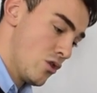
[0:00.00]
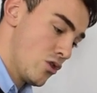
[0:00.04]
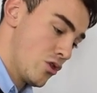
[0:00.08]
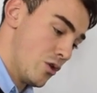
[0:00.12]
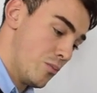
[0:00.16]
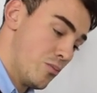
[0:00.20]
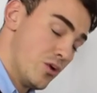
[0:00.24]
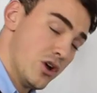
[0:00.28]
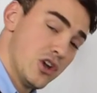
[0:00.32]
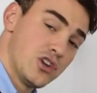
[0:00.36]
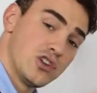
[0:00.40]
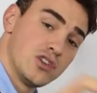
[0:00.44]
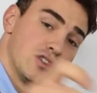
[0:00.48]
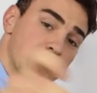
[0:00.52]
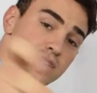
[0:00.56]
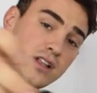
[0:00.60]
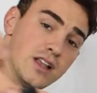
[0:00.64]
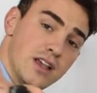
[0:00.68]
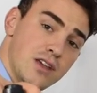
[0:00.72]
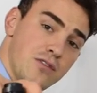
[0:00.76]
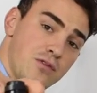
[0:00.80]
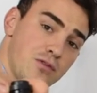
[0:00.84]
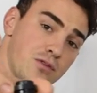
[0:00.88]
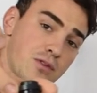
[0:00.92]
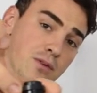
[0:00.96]
the pressure
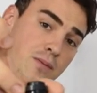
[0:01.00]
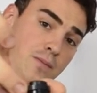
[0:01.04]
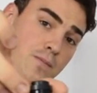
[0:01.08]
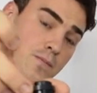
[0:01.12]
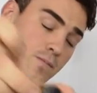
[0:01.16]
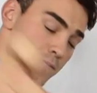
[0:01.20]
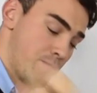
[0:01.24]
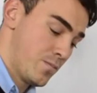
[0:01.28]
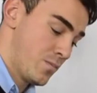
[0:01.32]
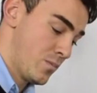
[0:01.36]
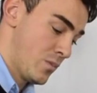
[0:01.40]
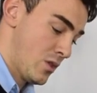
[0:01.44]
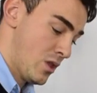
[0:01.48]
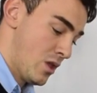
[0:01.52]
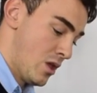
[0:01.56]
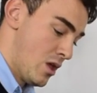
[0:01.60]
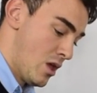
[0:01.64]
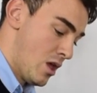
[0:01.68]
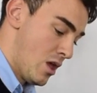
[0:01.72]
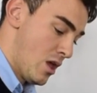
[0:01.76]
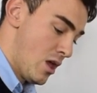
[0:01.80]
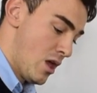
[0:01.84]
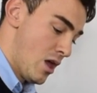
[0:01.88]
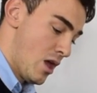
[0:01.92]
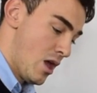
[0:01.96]
sleeve,
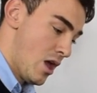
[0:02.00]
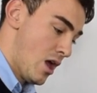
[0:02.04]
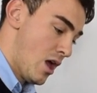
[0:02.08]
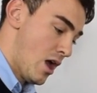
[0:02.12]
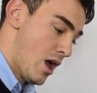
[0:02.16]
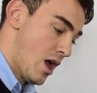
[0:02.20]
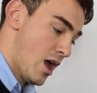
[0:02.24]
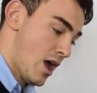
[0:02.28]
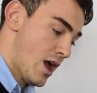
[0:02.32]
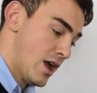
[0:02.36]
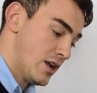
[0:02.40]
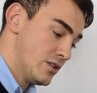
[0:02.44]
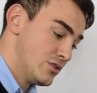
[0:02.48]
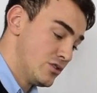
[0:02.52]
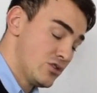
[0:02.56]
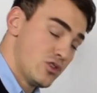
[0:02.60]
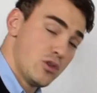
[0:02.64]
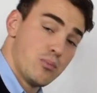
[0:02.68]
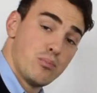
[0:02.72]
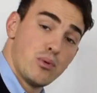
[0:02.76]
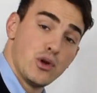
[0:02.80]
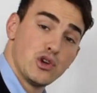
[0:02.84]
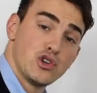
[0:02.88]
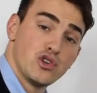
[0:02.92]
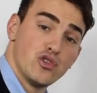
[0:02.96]
and
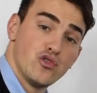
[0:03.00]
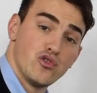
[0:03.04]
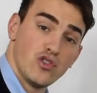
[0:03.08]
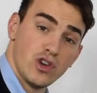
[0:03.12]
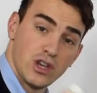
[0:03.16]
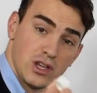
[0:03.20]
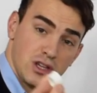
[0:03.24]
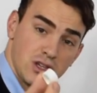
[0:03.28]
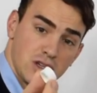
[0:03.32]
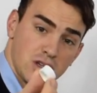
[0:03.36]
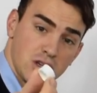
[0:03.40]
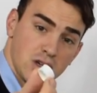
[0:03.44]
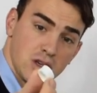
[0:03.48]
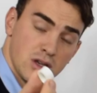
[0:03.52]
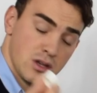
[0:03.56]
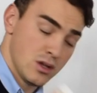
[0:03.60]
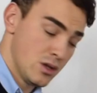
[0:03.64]
the pressure ring,